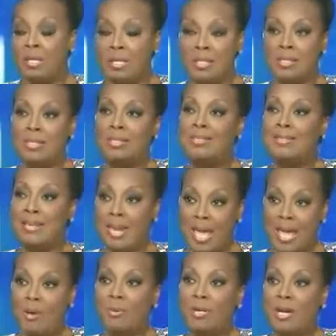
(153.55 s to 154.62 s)
This is
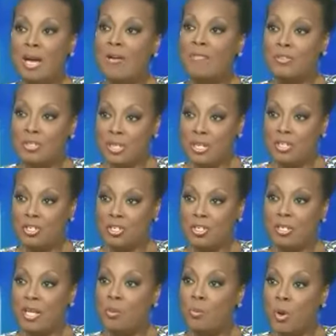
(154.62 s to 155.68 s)
now a
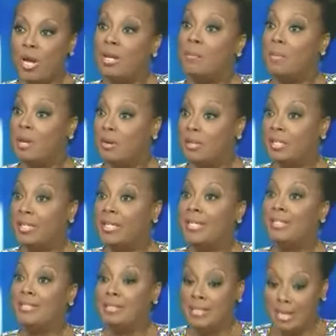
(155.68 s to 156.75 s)
conversation that white America
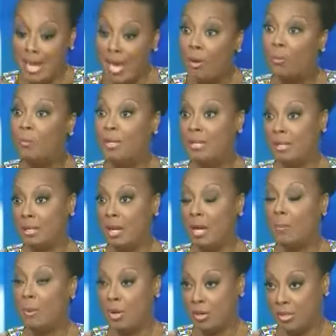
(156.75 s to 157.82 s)
is now being
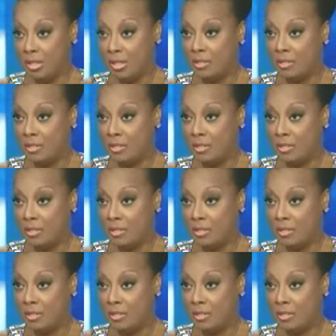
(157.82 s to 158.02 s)
a part